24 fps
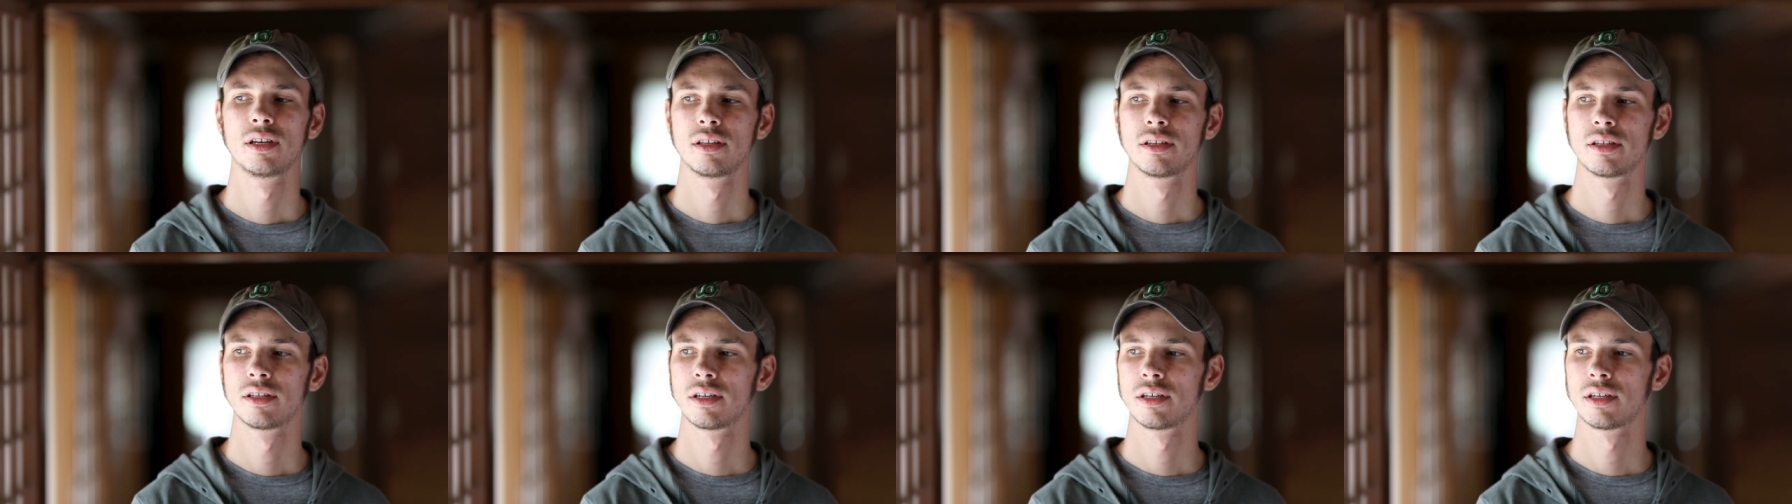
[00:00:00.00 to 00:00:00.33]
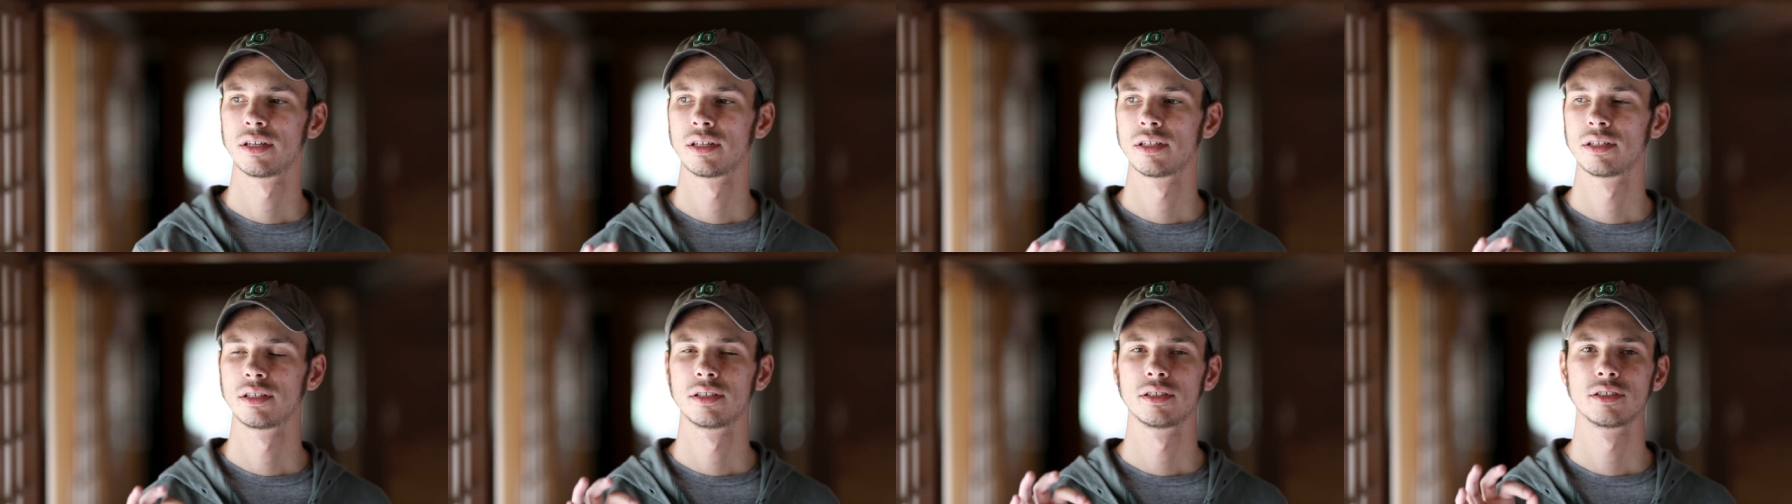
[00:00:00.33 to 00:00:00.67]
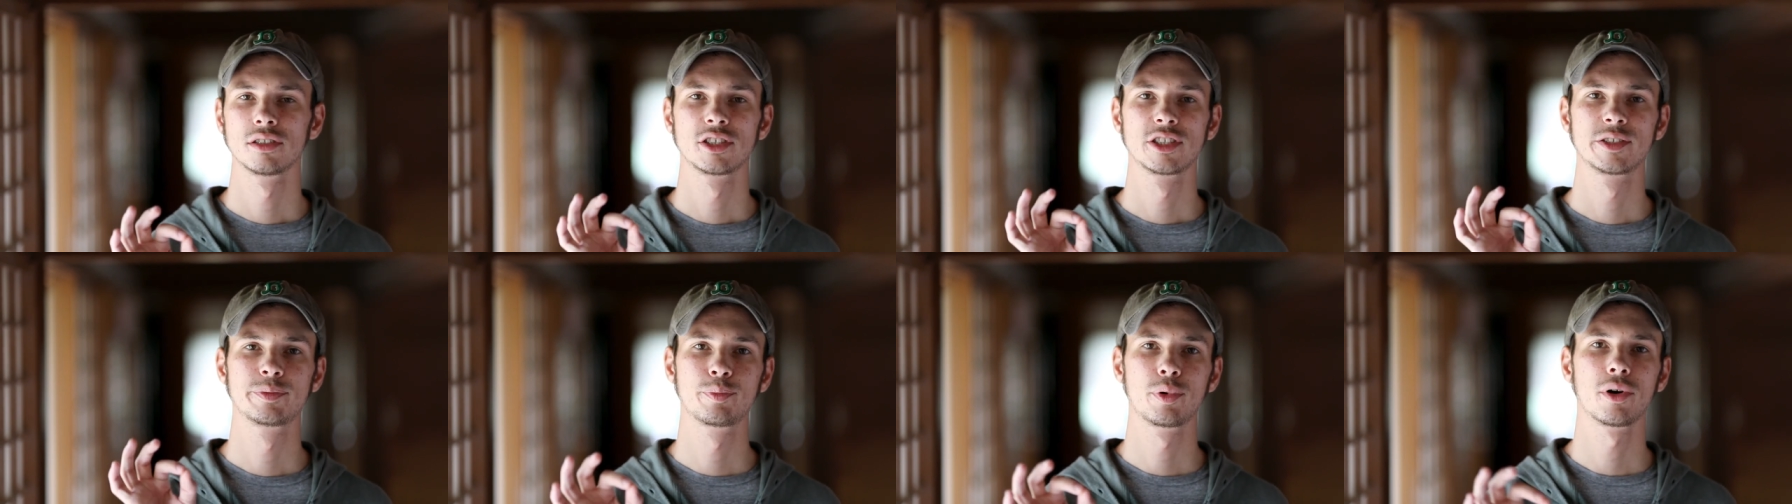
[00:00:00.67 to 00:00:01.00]
the
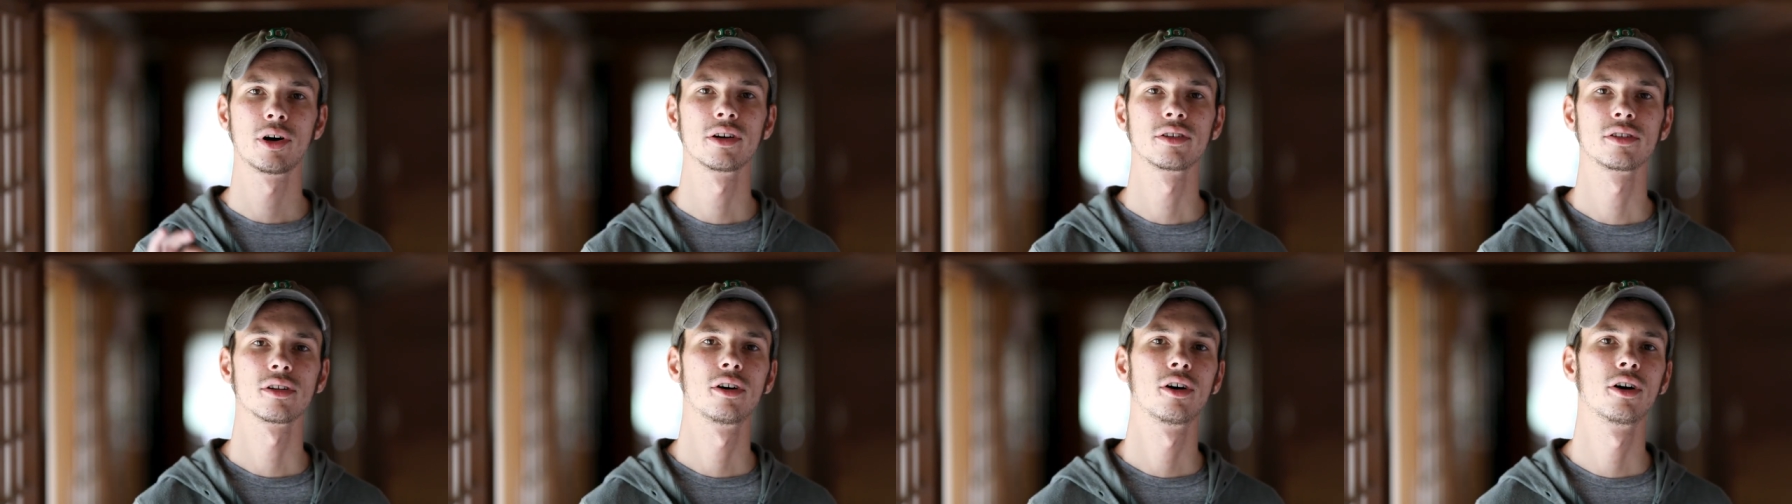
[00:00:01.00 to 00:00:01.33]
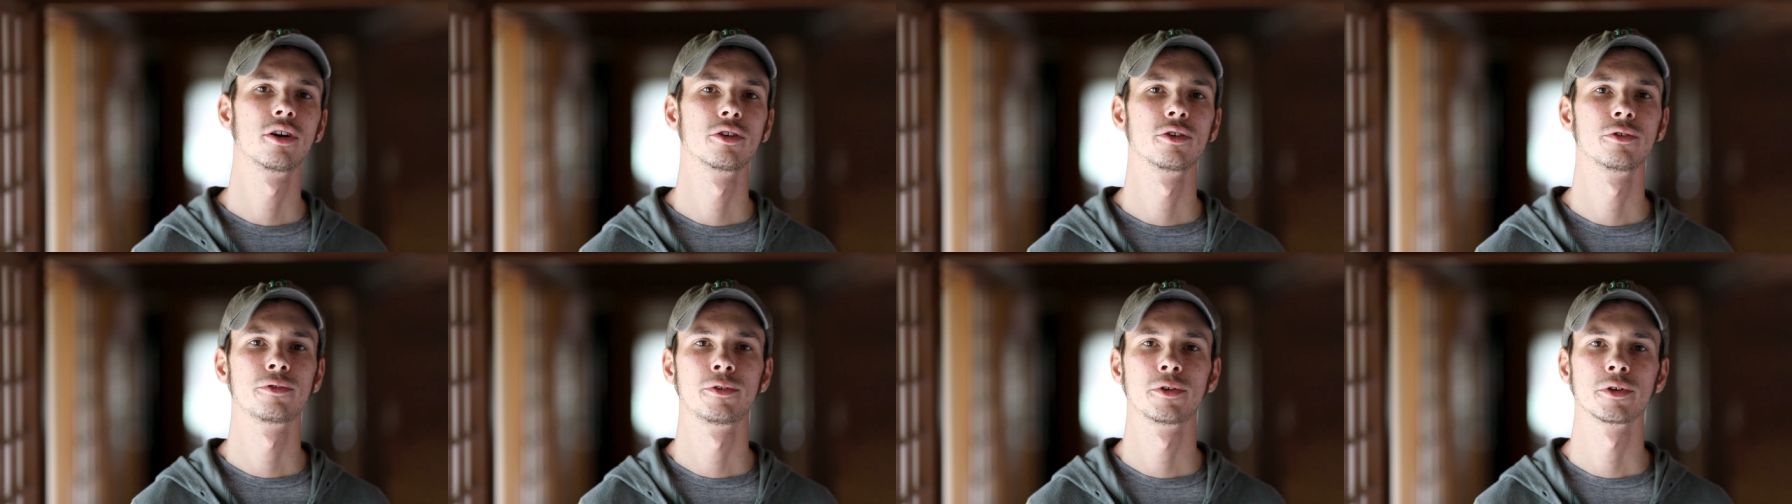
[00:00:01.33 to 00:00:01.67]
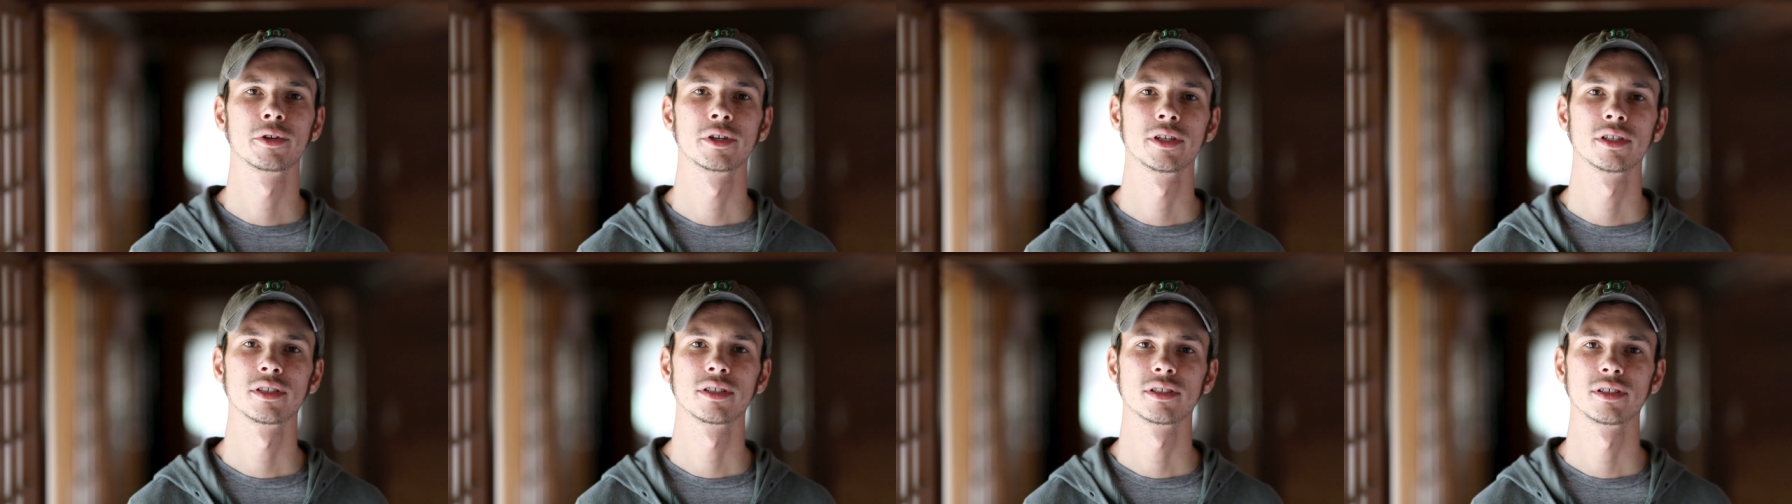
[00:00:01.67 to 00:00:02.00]
spot
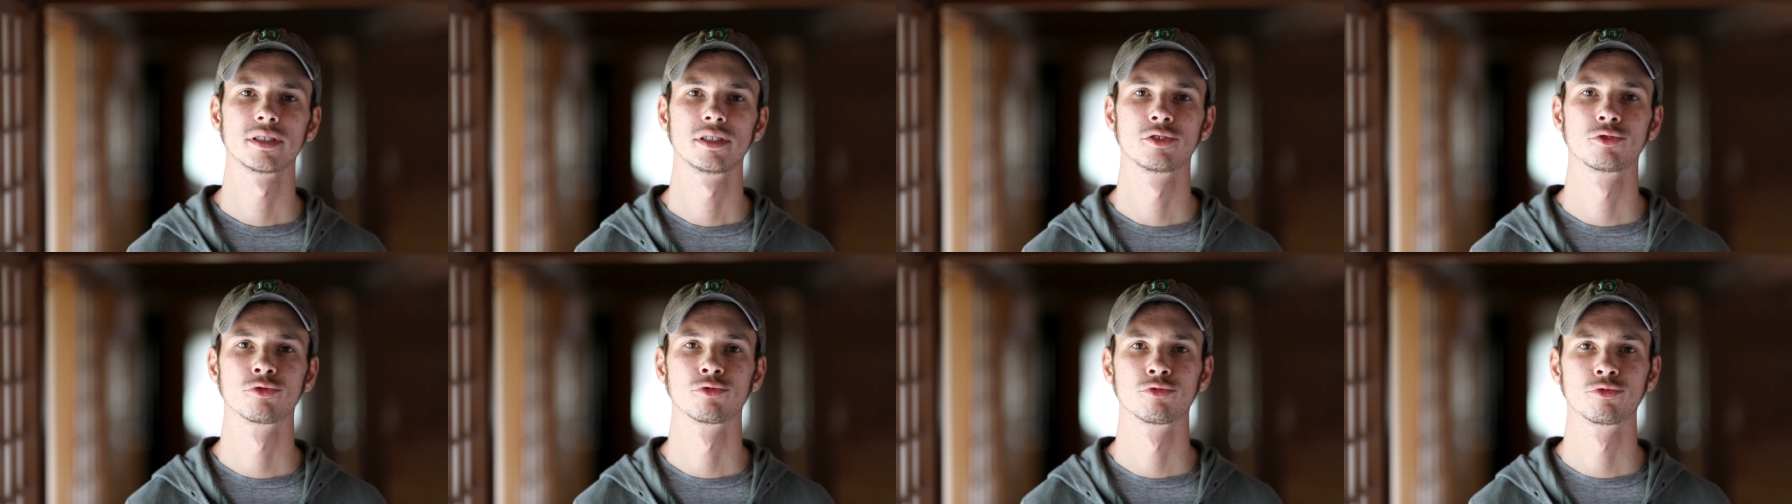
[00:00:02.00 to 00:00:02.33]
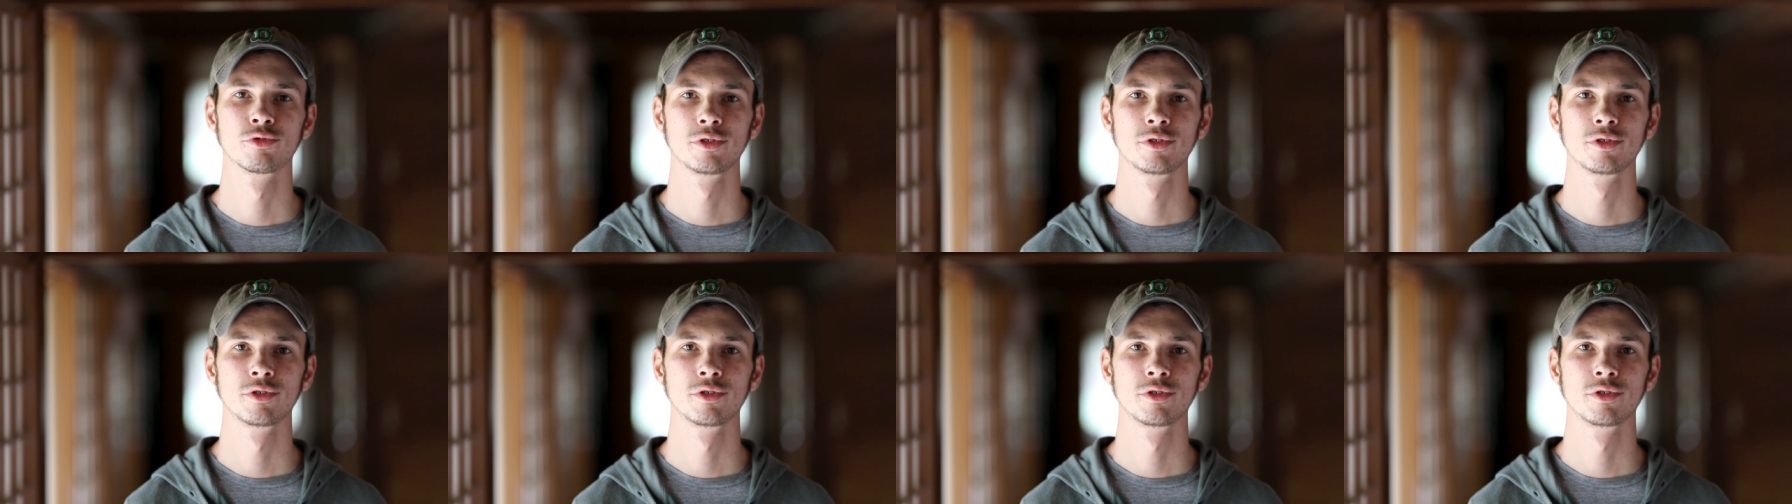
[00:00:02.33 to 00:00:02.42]
autofocus is